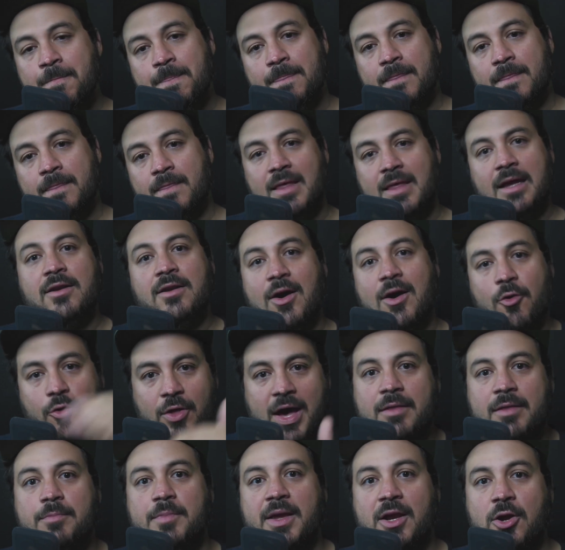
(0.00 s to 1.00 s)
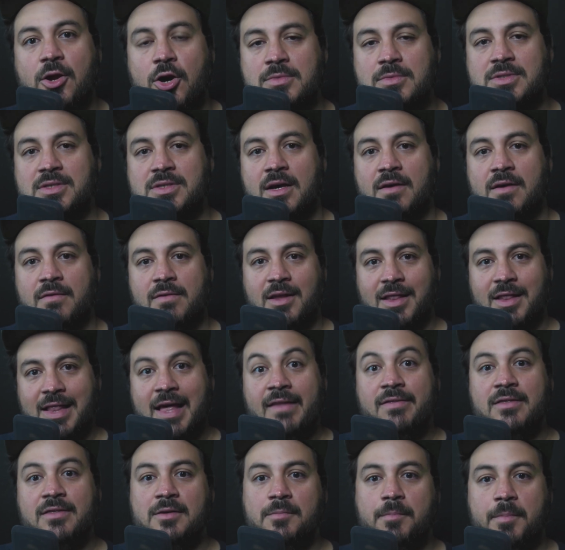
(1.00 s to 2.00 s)
that becomes the
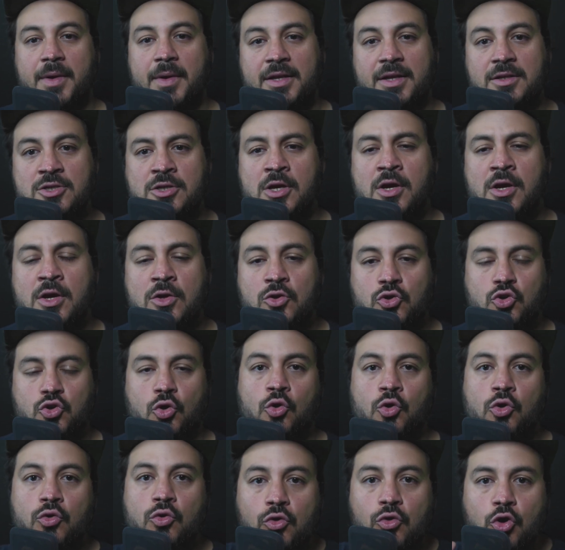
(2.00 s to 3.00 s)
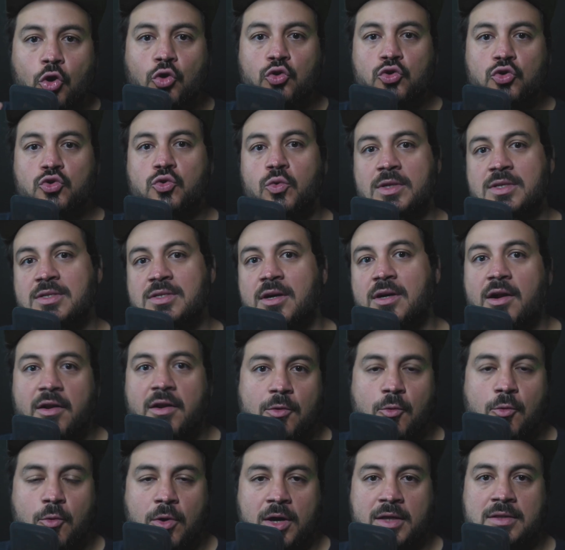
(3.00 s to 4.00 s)
landing page. So those ones are
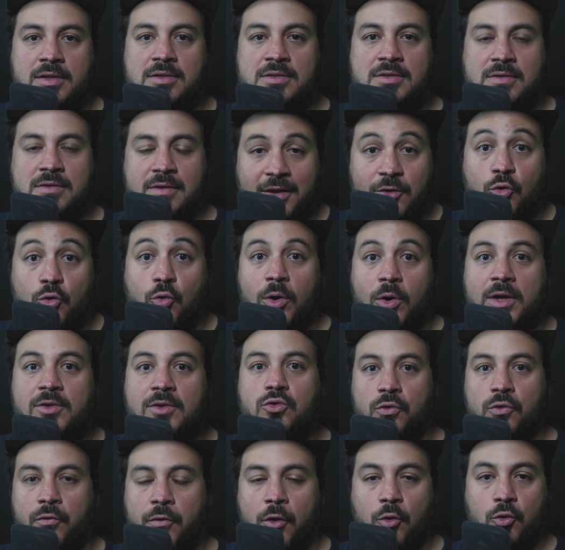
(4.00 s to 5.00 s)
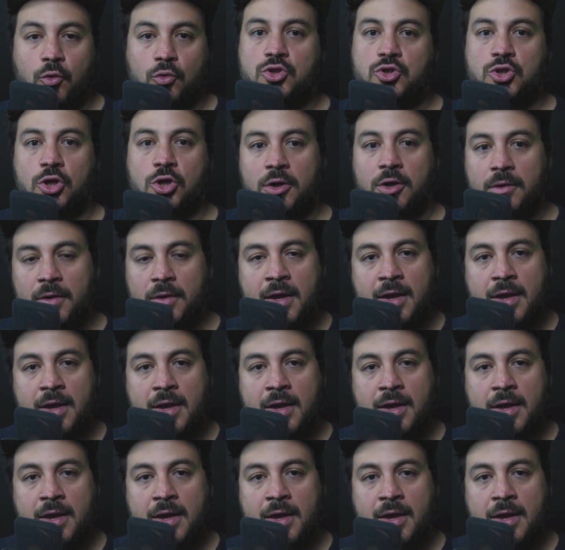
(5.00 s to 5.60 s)
the ones that you want to focus on.